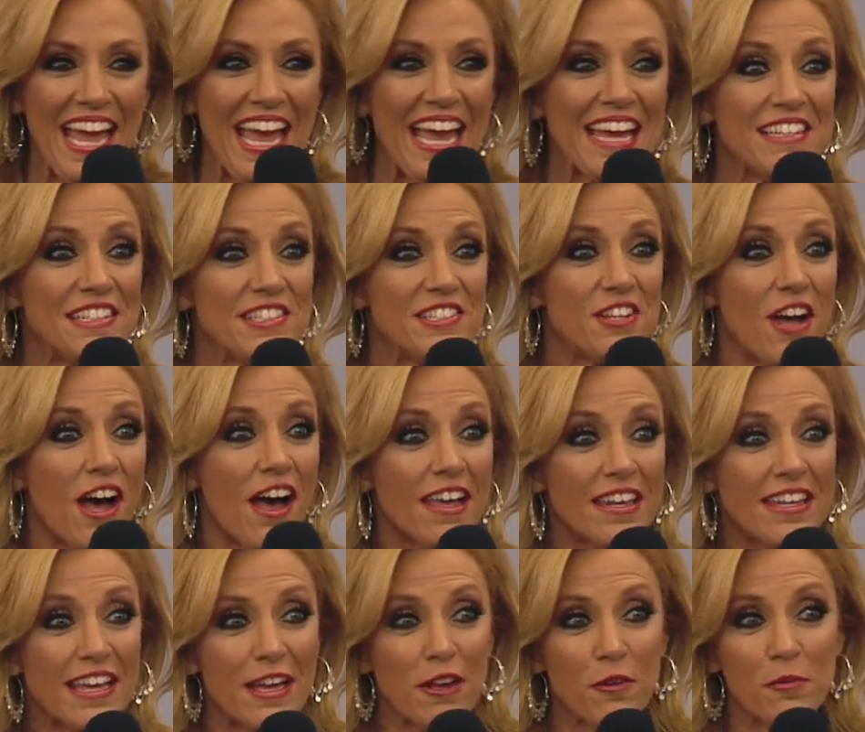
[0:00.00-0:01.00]
And
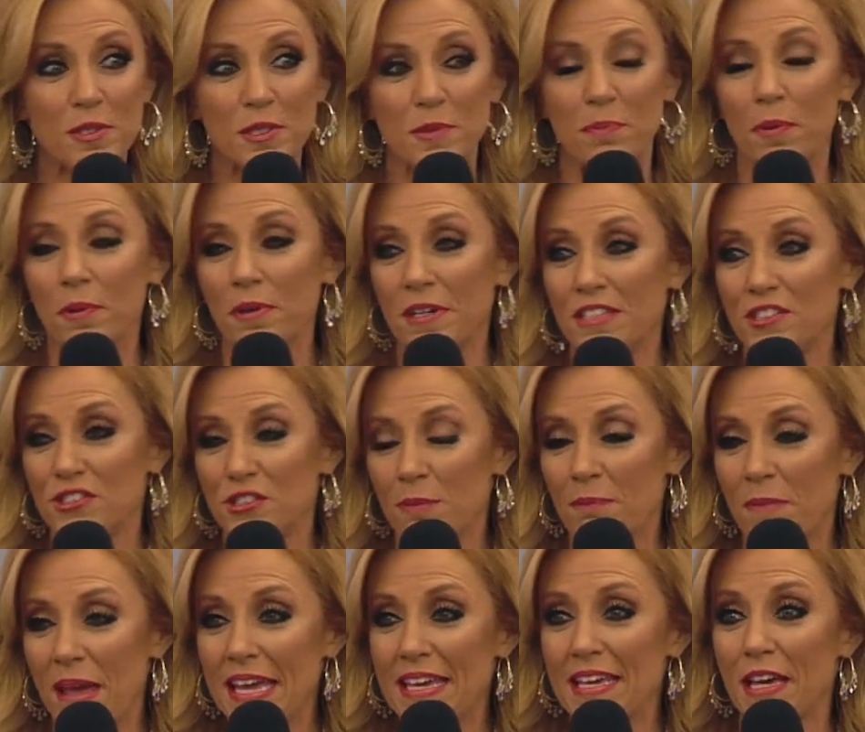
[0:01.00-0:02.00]
Donna was born in
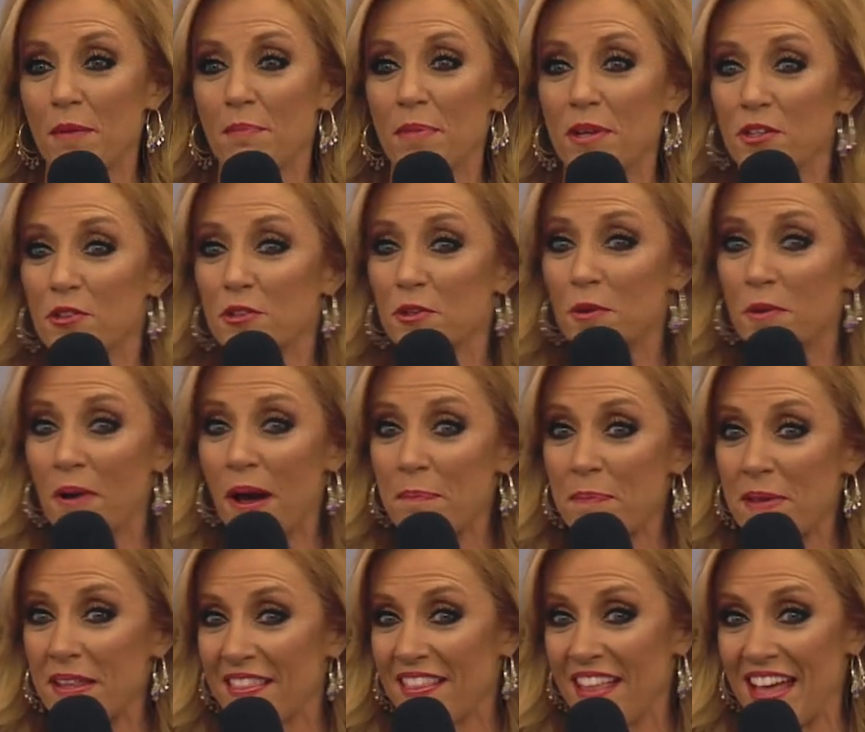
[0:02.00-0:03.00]
Jamaica but grew up
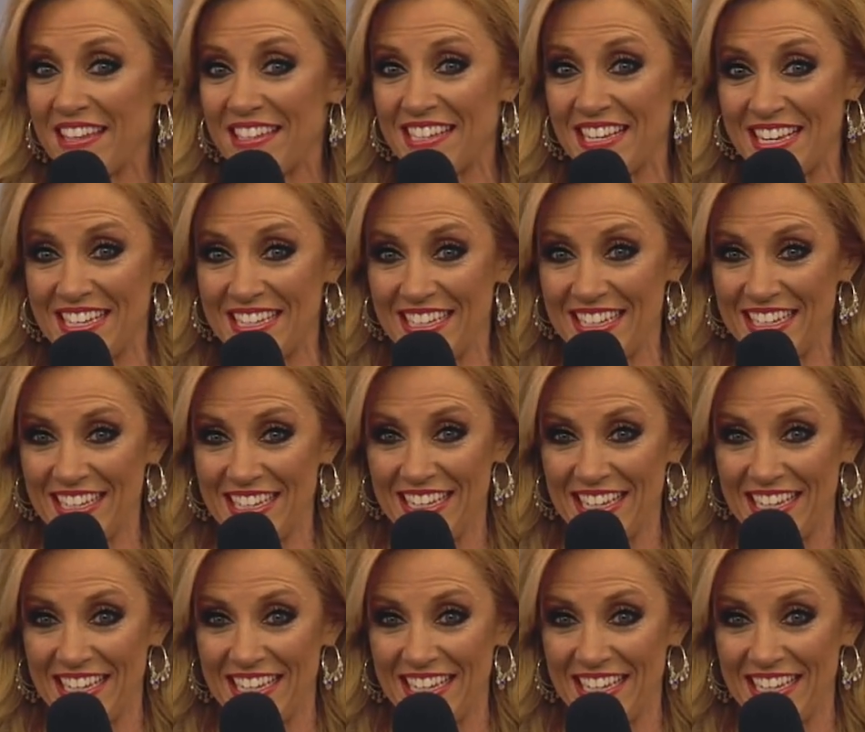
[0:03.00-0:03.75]
in London.